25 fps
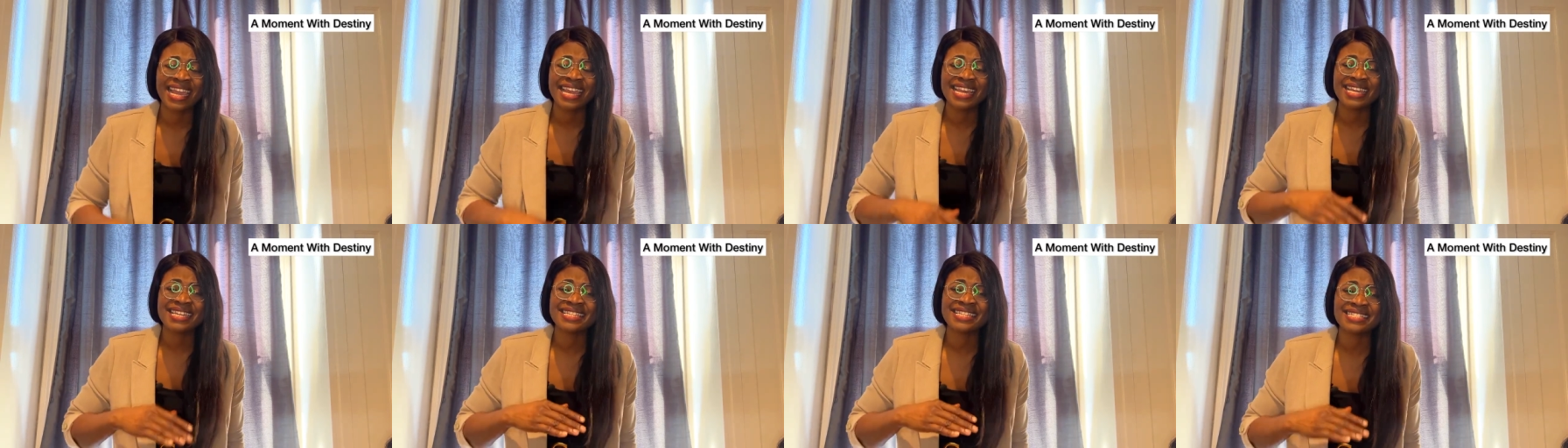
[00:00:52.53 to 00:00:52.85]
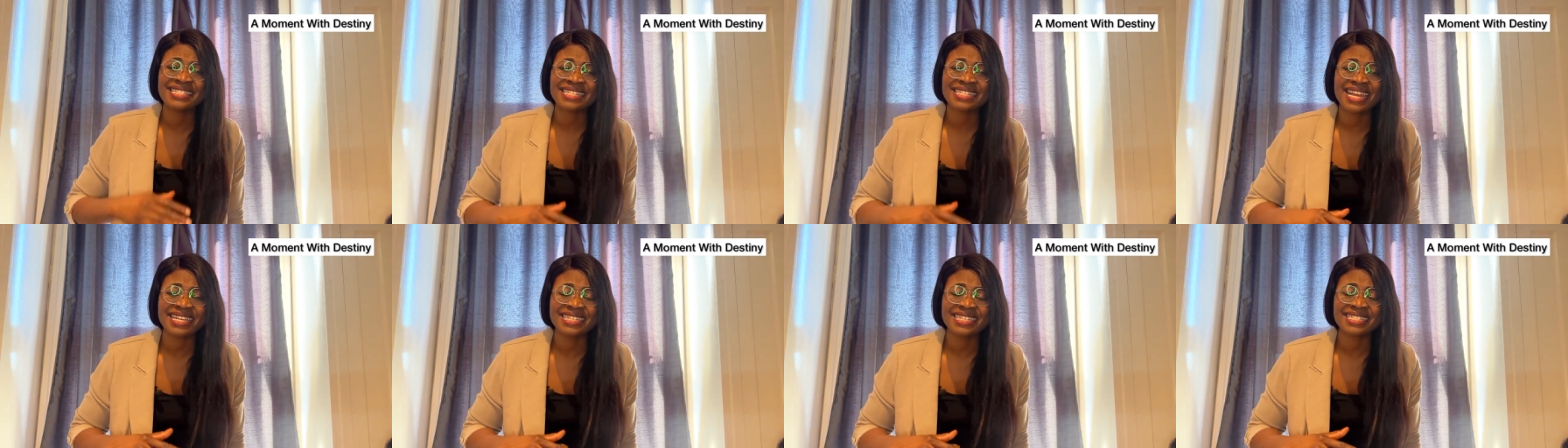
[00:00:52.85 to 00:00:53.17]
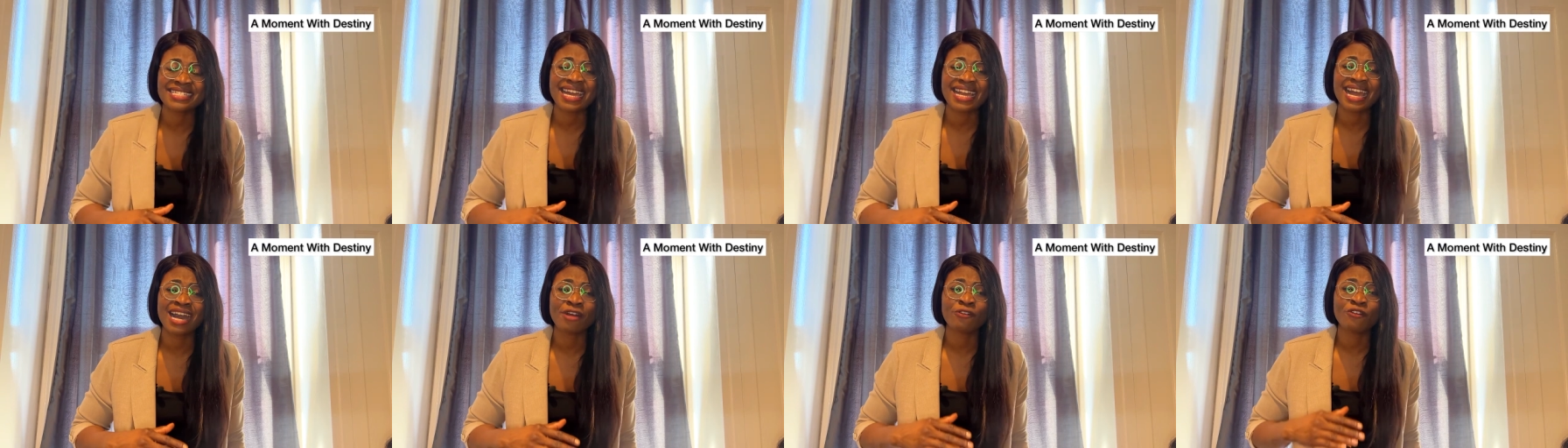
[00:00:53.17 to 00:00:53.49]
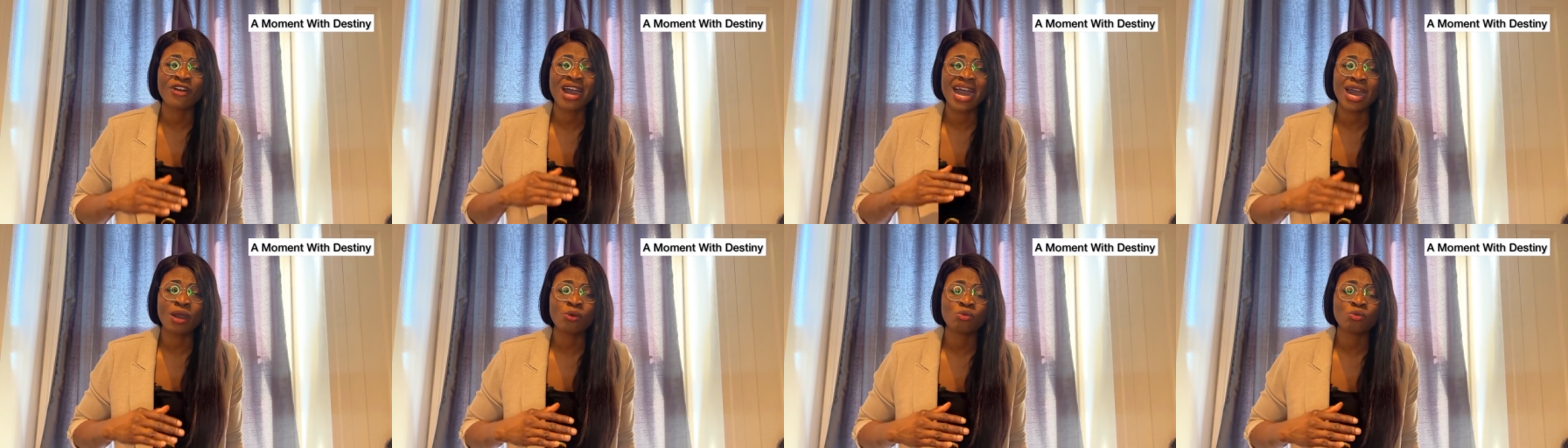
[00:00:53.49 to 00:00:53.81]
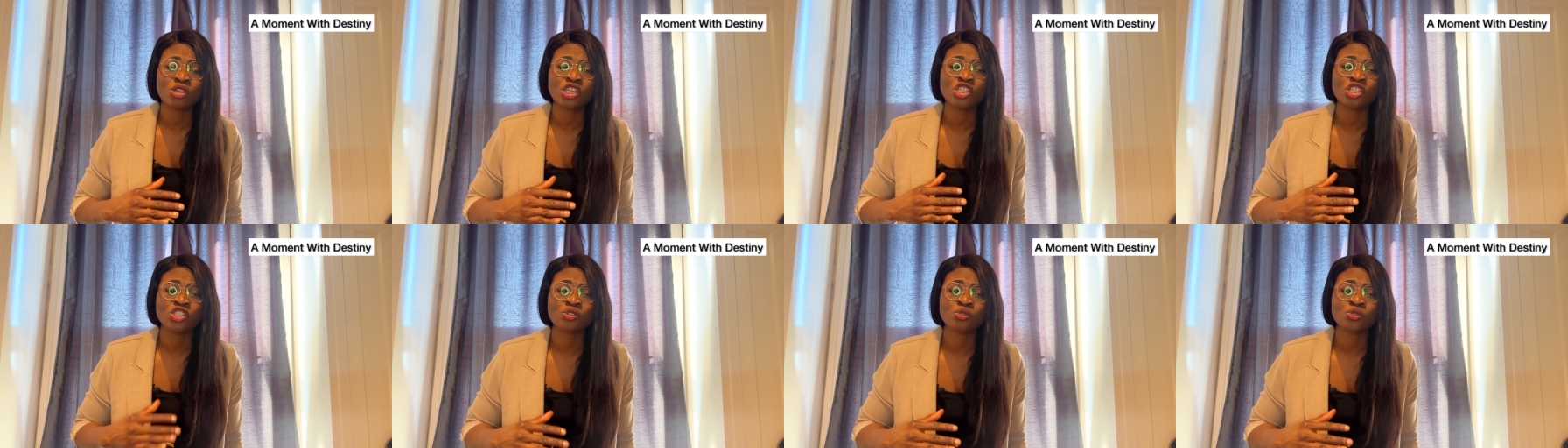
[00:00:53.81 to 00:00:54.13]
It says of how
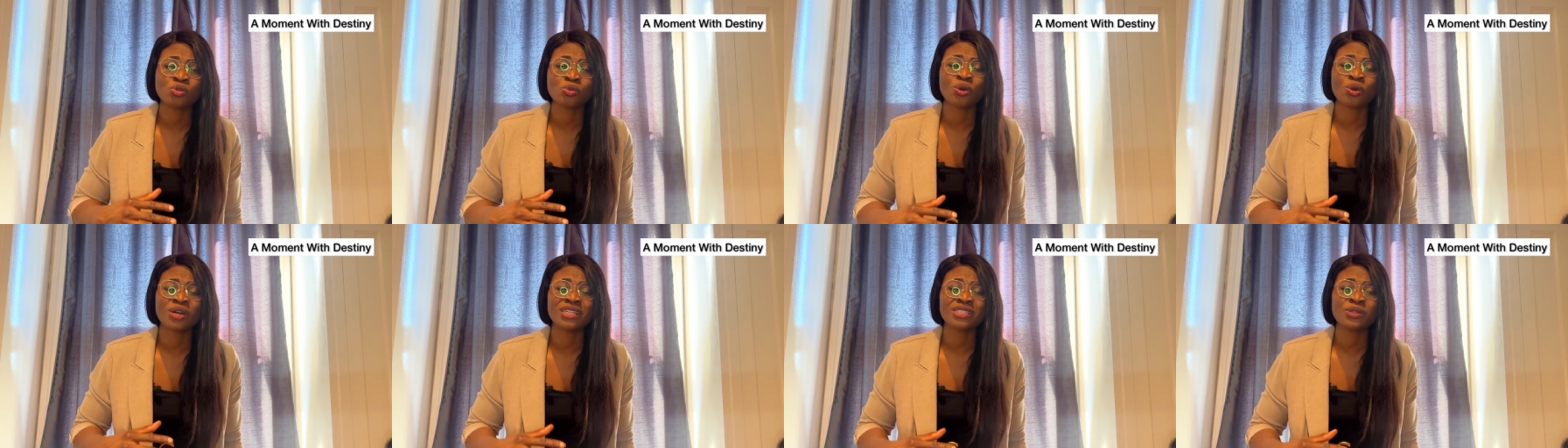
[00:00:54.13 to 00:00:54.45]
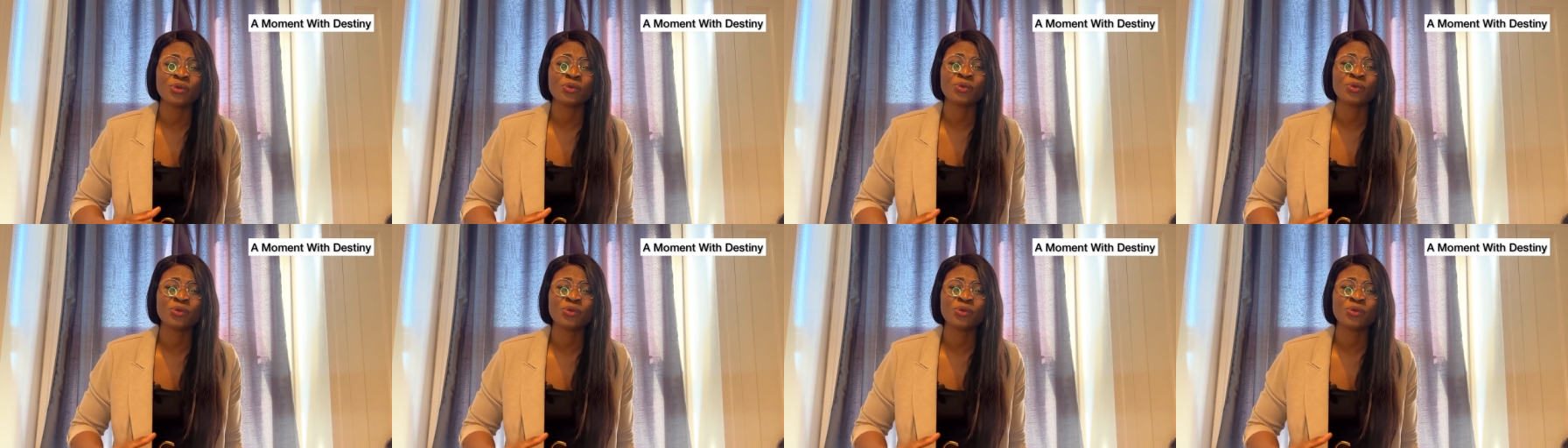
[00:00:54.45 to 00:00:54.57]
we should what?